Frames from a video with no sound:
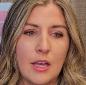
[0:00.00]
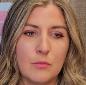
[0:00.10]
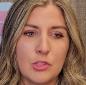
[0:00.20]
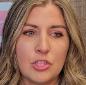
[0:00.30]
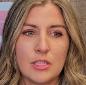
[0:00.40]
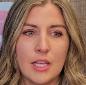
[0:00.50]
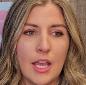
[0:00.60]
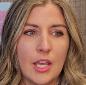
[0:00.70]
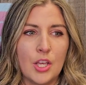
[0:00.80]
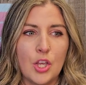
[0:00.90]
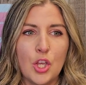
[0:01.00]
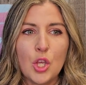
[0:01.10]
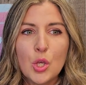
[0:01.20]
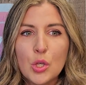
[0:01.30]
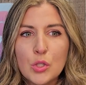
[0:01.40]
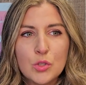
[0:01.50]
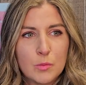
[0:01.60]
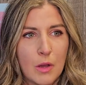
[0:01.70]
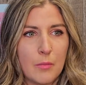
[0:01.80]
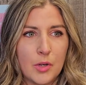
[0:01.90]
which is a huge
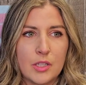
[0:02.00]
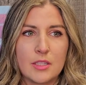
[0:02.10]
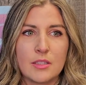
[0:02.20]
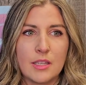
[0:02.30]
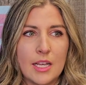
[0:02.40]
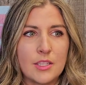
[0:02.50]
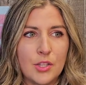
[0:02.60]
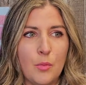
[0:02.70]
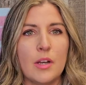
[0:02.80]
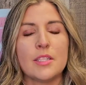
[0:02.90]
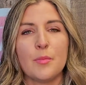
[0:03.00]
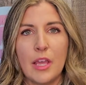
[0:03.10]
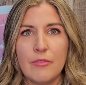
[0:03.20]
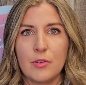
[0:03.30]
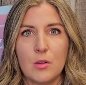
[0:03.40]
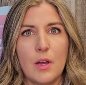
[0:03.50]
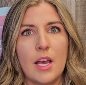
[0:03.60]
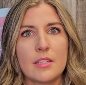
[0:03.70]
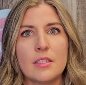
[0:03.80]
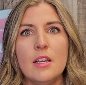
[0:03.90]
bummer because the last thing you want is to pay for a
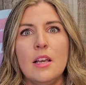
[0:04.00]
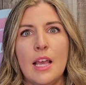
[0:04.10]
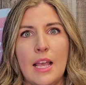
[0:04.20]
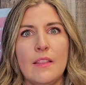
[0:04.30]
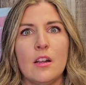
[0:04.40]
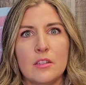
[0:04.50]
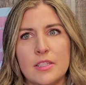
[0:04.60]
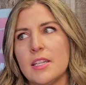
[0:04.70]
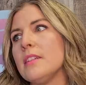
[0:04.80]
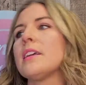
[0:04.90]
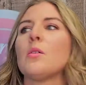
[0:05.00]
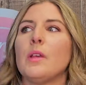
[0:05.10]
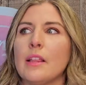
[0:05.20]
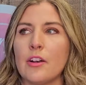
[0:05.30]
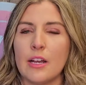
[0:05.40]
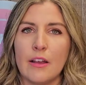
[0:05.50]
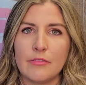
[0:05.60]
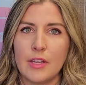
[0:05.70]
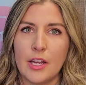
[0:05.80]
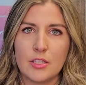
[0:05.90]
wax and then all of a sudden like a week later
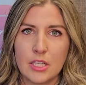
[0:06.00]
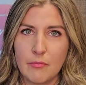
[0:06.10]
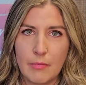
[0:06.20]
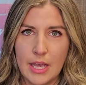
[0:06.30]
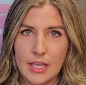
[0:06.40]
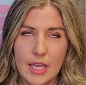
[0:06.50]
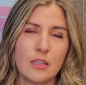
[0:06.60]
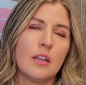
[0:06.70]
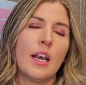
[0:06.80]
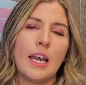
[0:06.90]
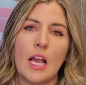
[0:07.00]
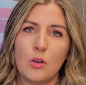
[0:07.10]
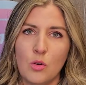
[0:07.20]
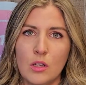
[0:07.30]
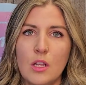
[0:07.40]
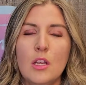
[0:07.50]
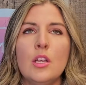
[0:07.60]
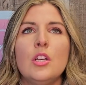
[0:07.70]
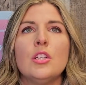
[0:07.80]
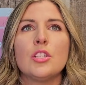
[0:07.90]
have hairs coming back again. Not cool.
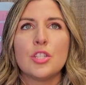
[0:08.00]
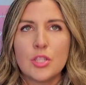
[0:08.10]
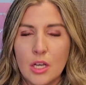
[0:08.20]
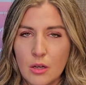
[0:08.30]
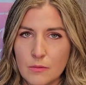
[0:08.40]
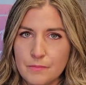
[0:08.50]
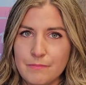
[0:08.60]
So